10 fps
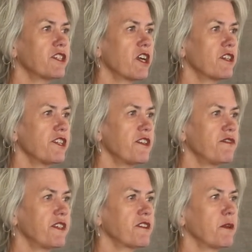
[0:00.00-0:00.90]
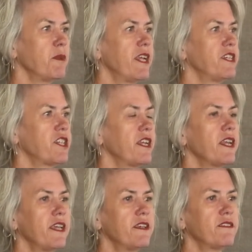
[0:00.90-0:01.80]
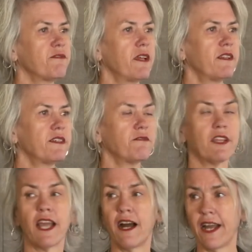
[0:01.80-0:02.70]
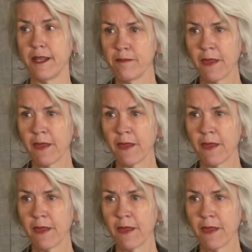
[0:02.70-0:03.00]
charges of discrimination is relatively high.